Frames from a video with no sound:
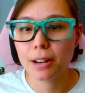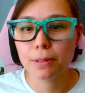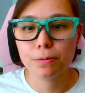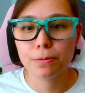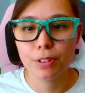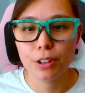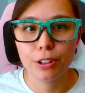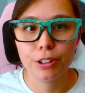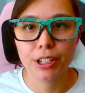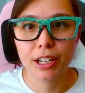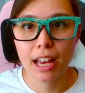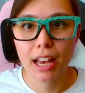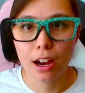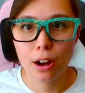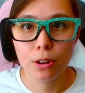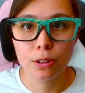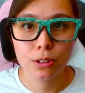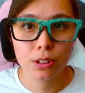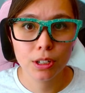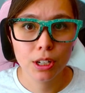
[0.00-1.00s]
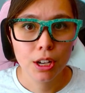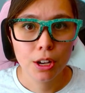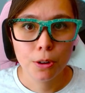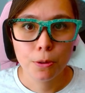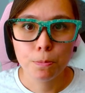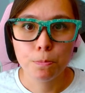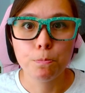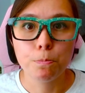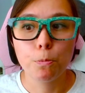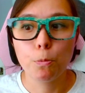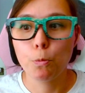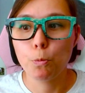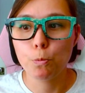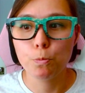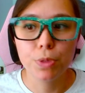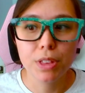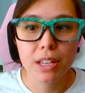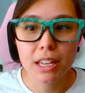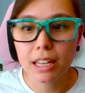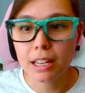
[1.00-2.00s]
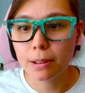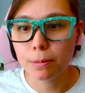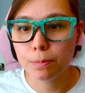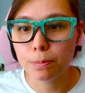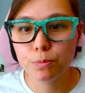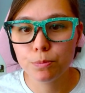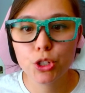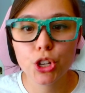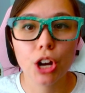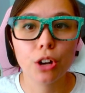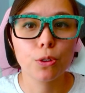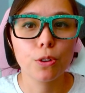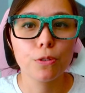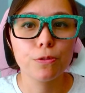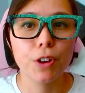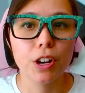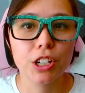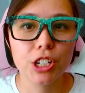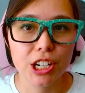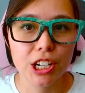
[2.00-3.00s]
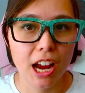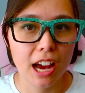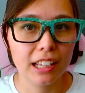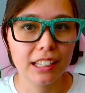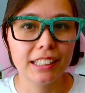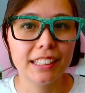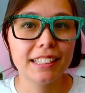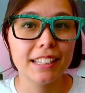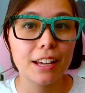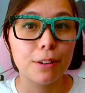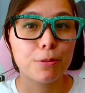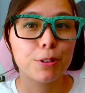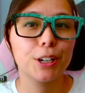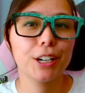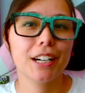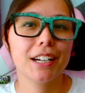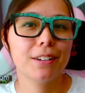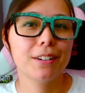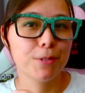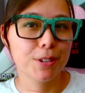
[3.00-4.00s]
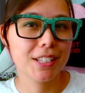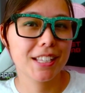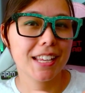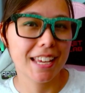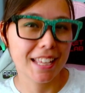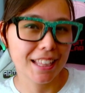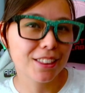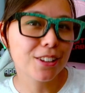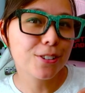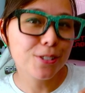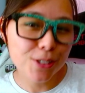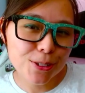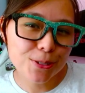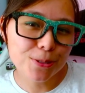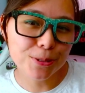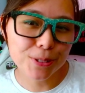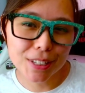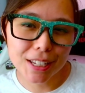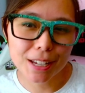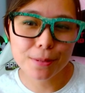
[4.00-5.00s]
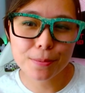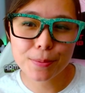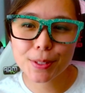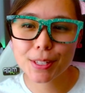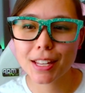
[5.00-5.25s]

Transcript: figuring out the general functionality that was in those tooltips.